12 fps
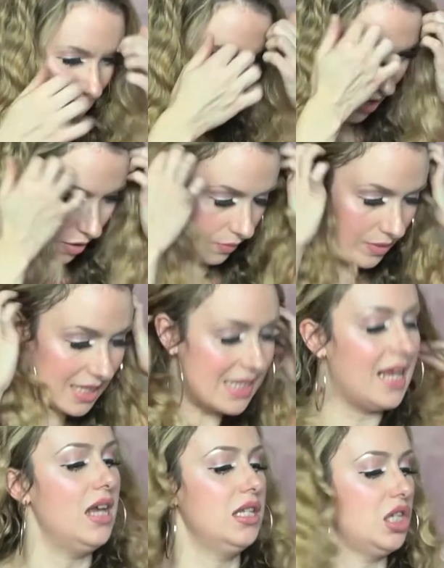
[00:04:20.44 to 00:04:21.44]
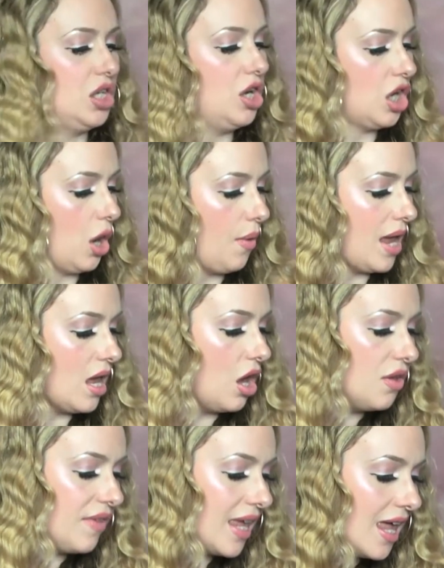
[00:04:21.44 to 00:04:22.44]
Now let's get going
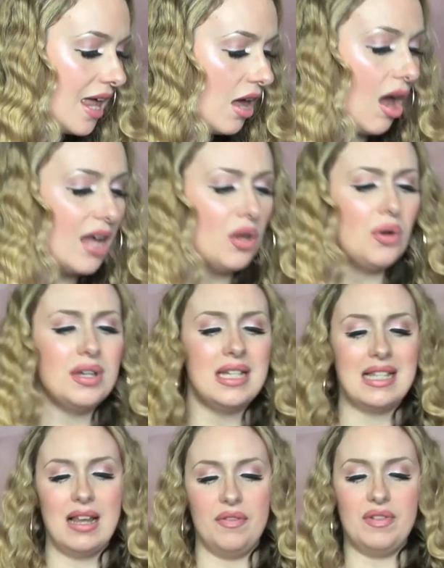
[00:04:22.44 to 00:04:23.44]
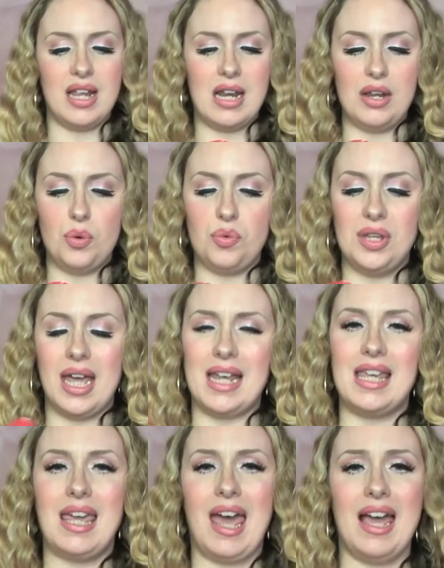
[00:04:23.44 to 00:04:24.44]
over here. I got this lovely little
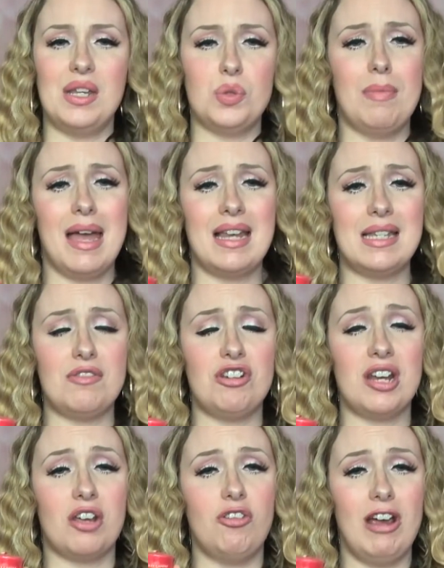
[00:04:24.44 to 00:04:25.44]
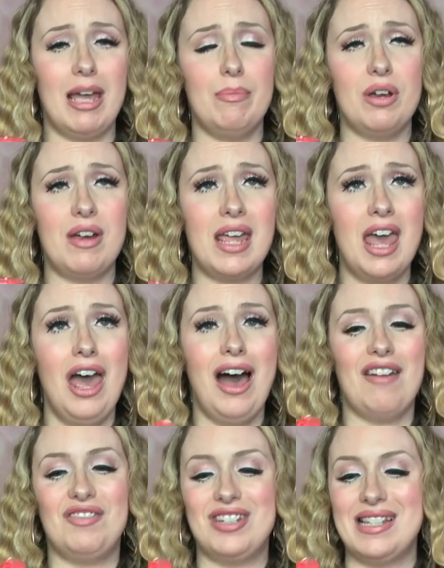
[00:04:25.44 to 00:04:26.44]
Yankee Candle mandarin and cranberry.
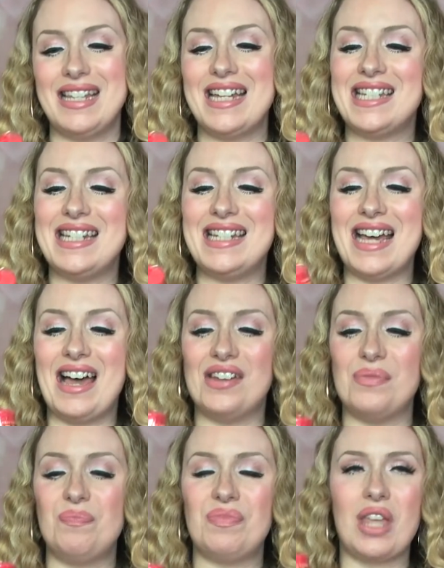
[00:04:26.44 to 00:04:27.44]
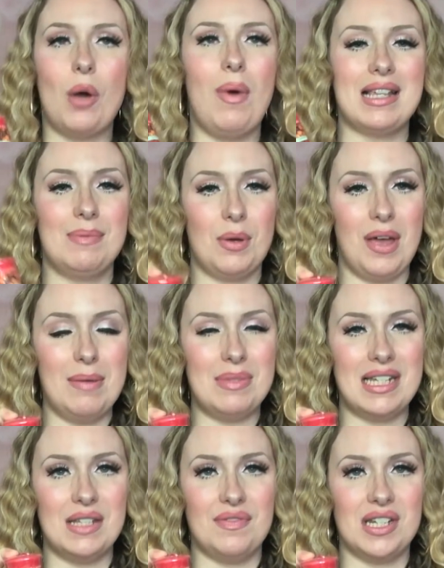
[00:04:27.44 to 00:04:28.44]
I've just actually done a wax melt
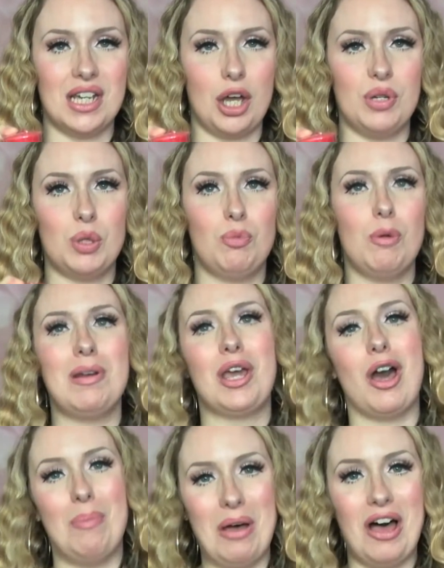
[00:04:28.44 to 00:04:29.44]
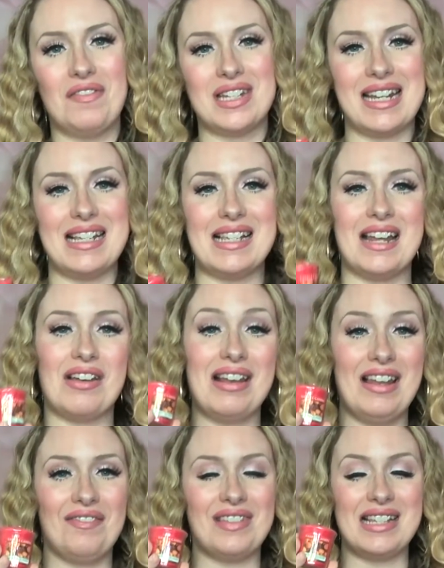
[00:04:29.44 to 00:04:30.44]
empties video, which will probably go up after this, and I
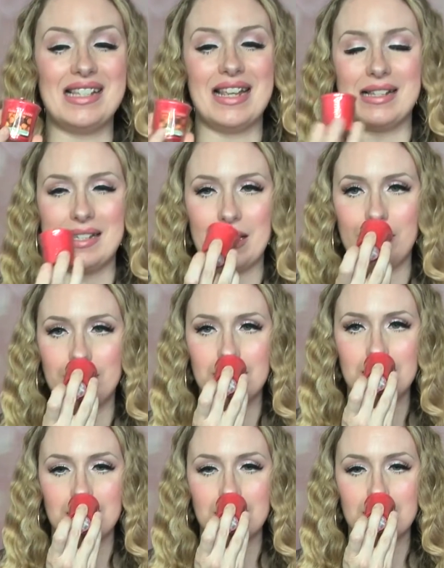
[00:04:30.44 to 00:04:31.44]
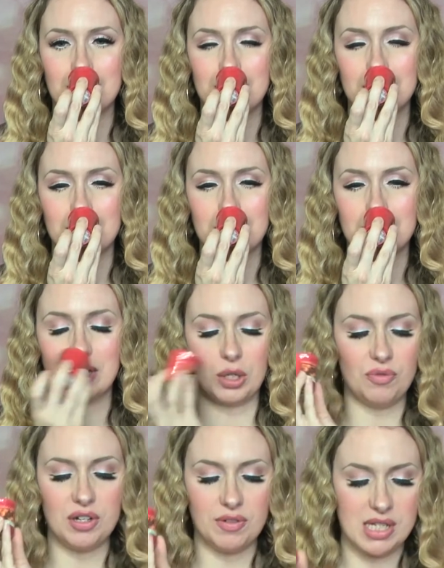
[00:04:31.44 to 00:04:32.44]
love this scent. So can
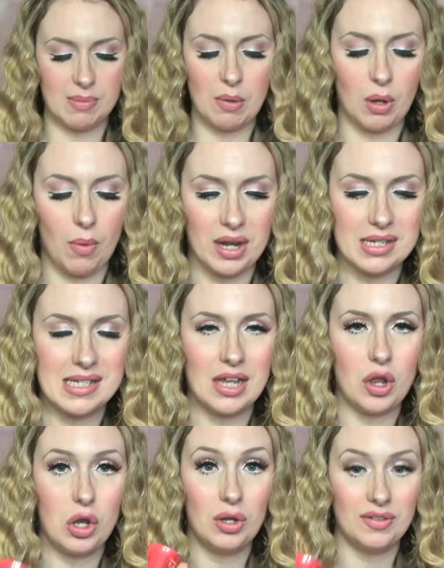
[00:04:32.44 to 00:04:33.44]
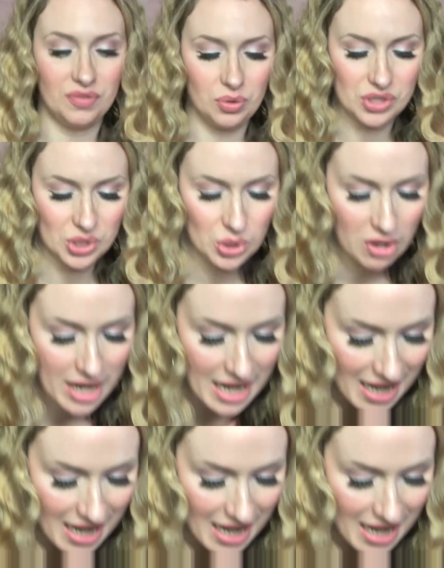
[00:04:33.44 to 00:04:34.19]
really, really smell that one. So looking forward to trying